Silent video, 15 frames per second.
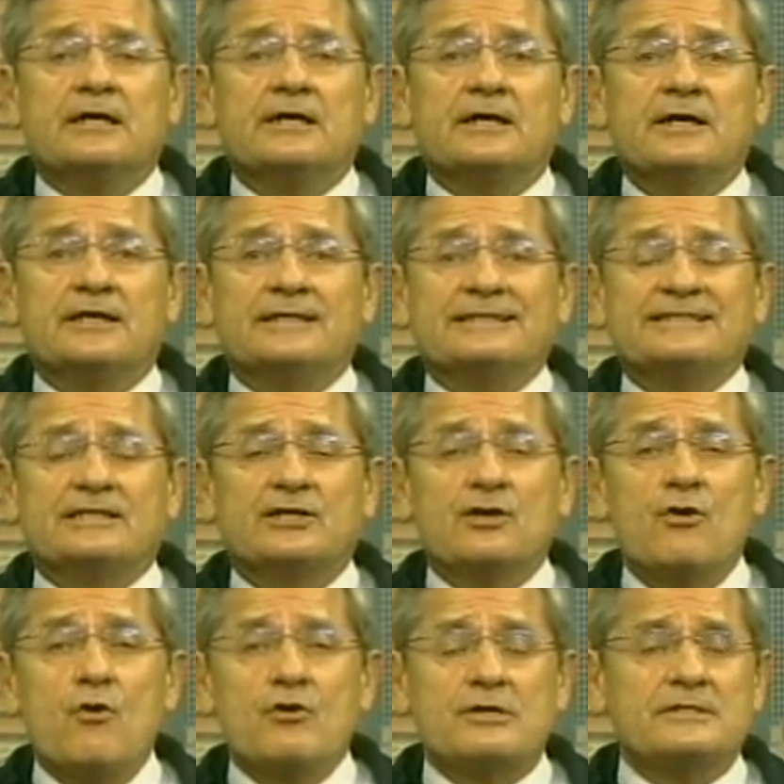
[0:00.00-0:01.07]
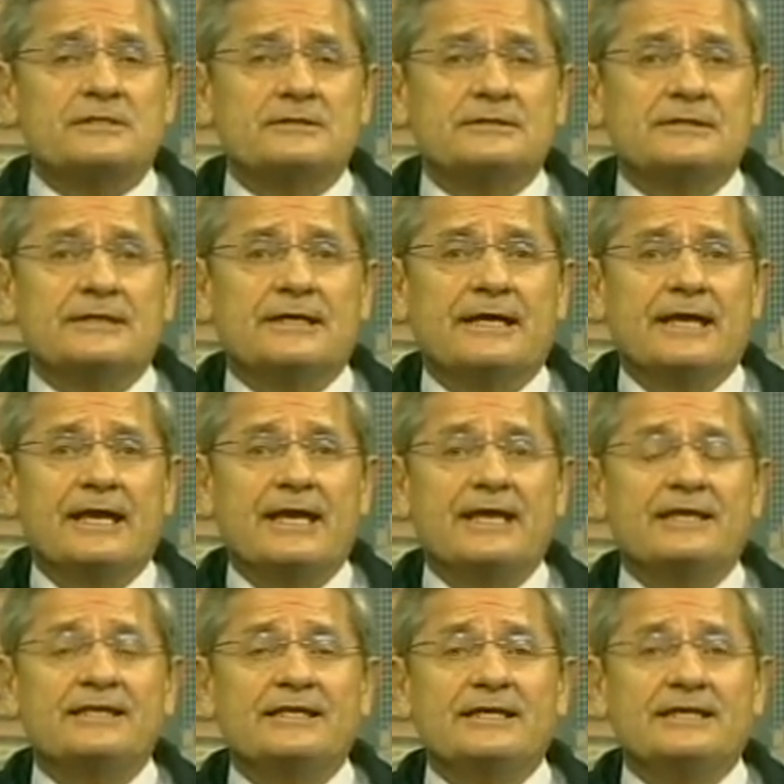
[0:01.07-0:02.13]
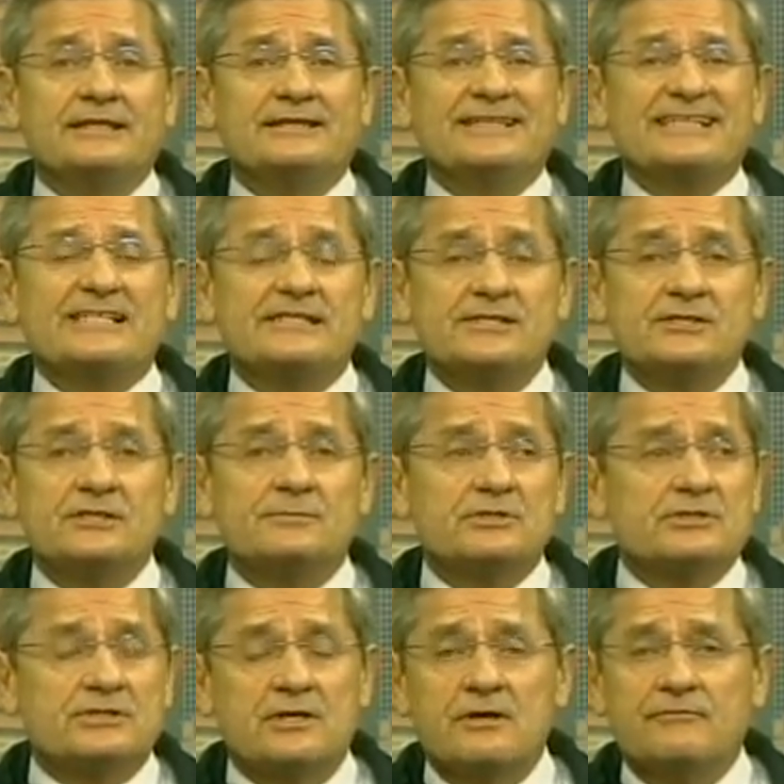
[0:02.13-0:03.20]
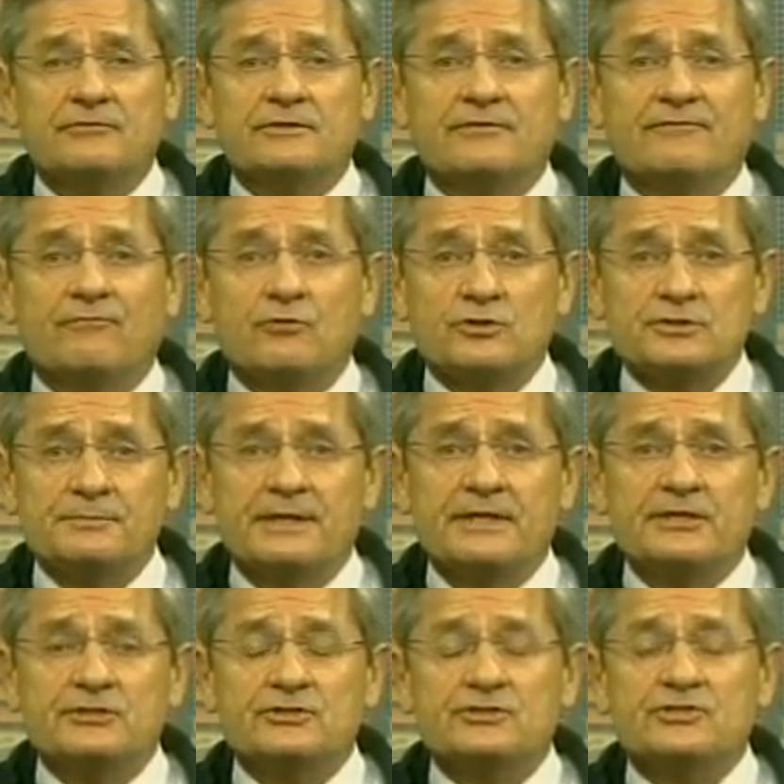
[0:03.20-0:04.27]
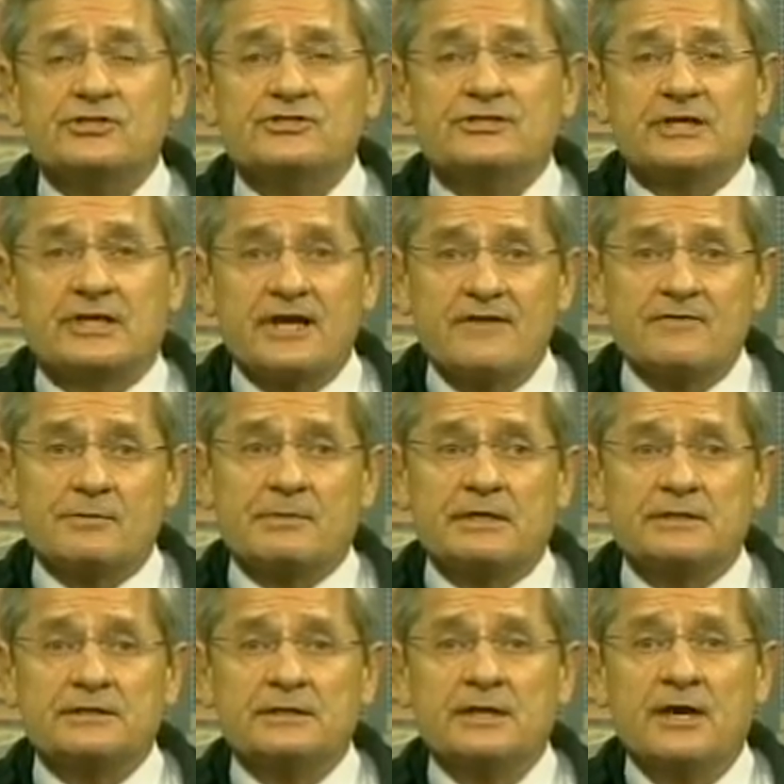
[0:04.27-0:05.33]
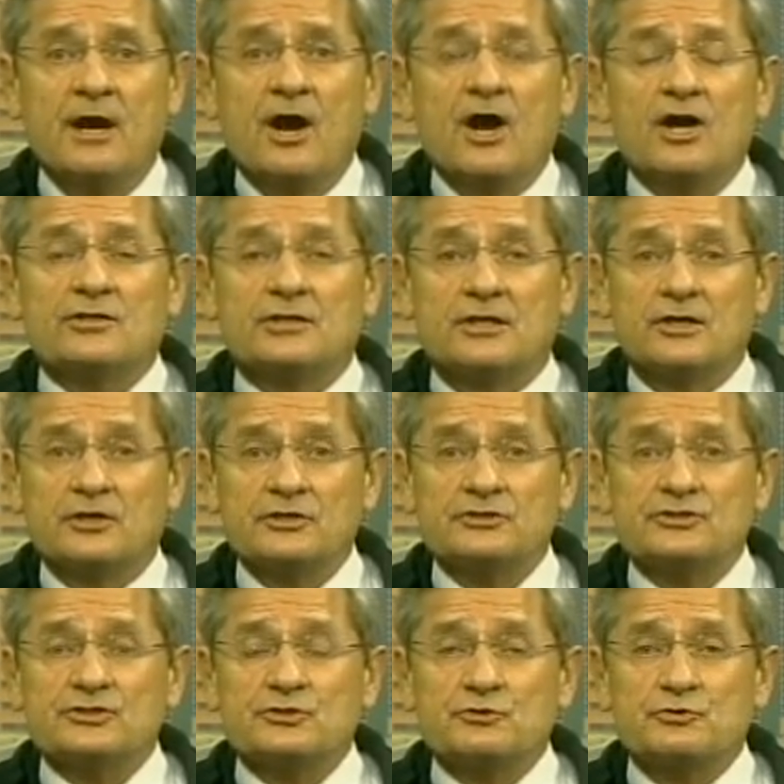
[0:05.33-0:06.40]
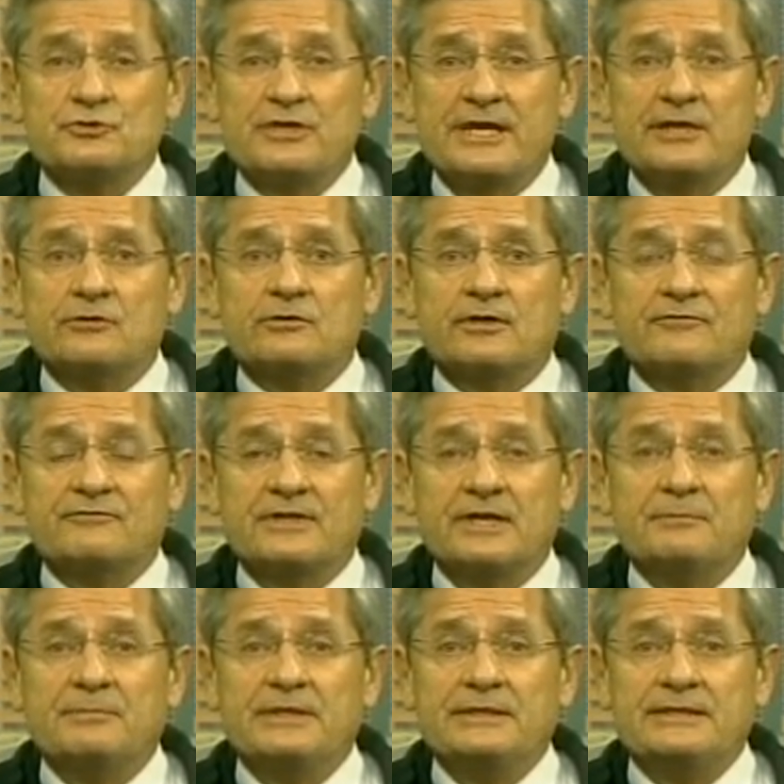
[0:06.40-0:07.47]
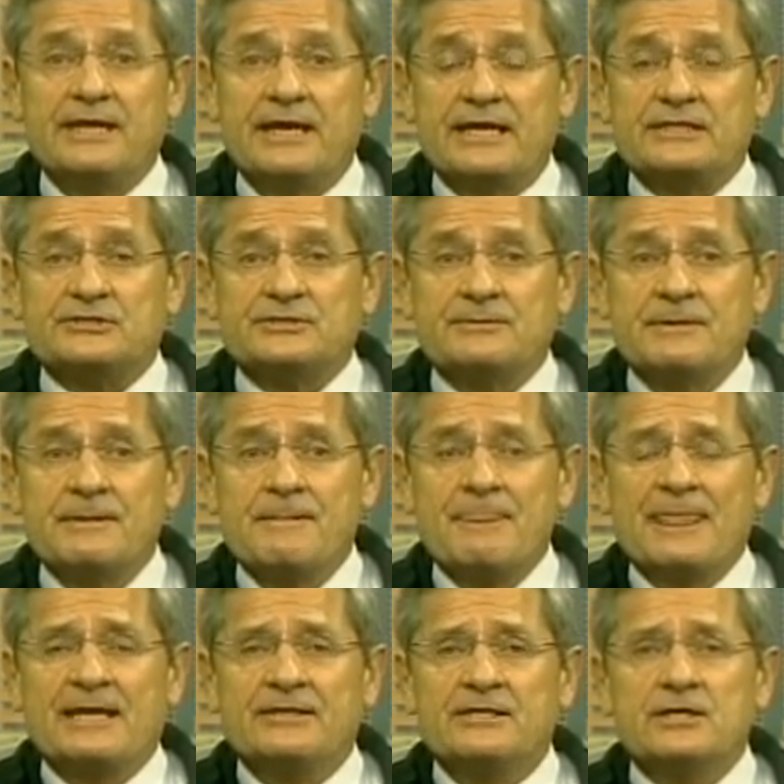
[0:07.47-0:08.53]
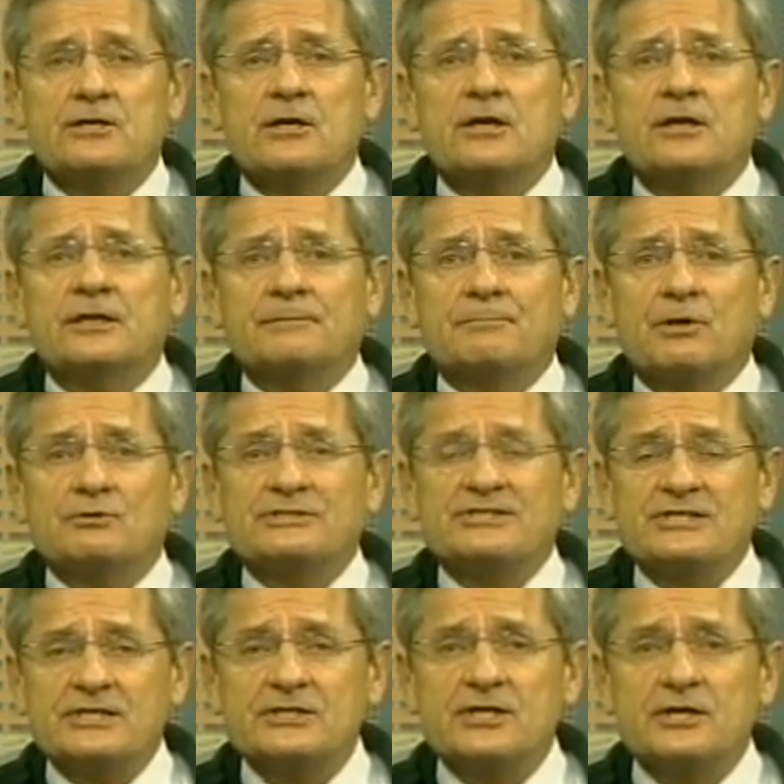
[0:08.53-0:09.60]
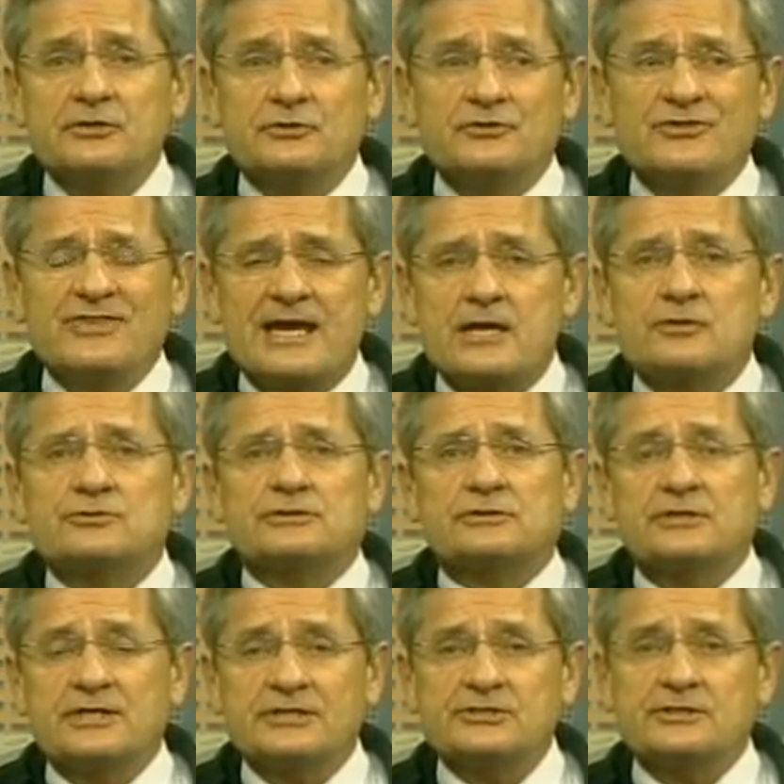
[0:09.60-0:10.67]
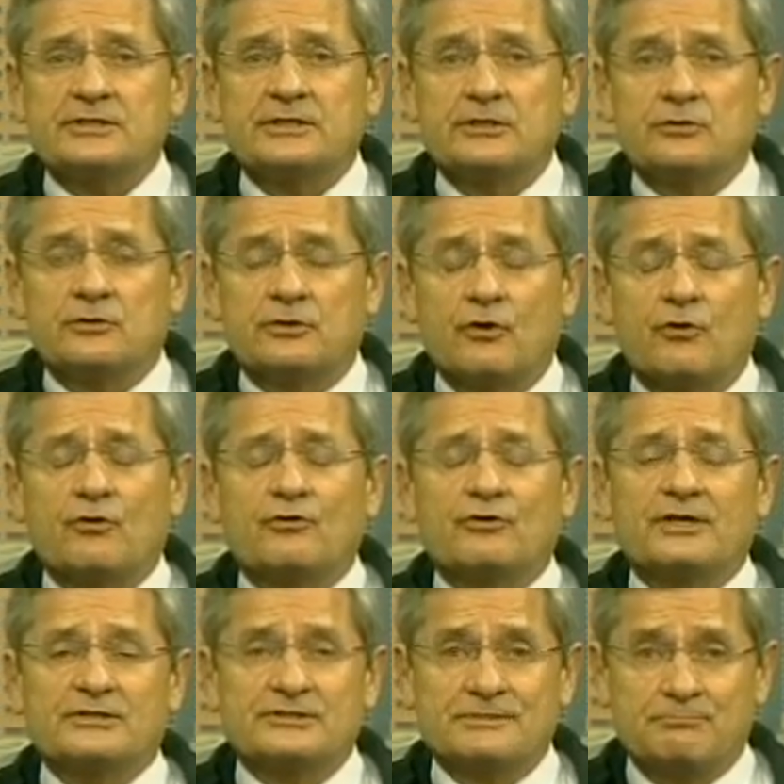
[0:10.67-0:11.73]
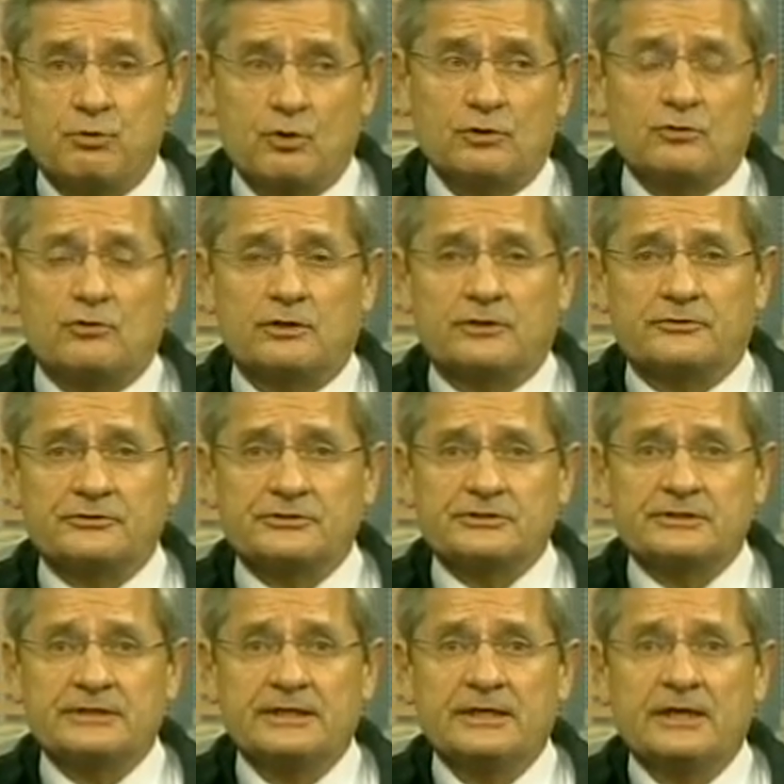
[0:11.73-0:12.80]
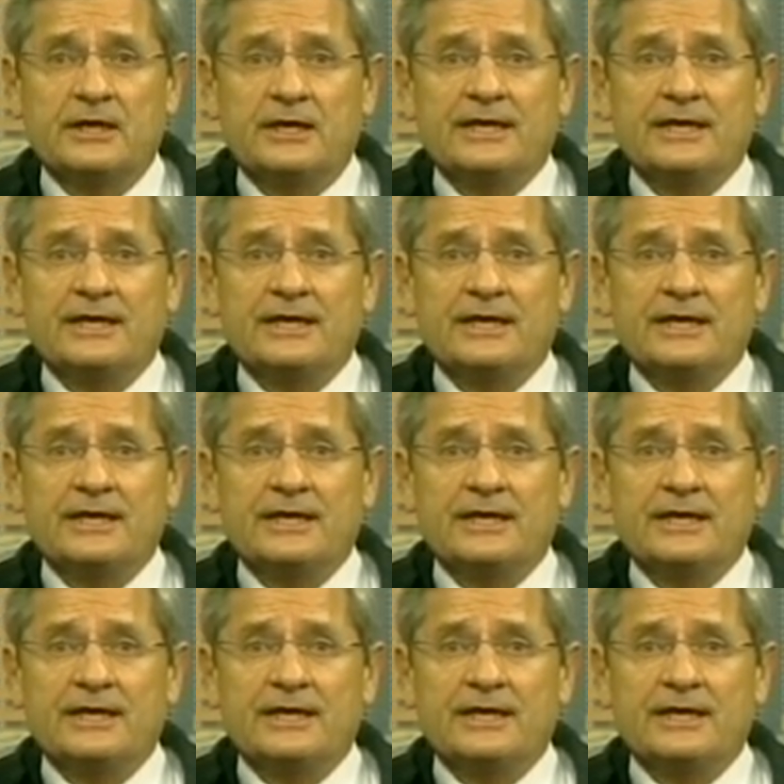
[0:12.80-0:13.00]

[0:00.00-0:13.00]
the court and the system itself, the enforcement agencies, the government, are the largest creator of deadbeat dads. There are about 600,000 custody or support orders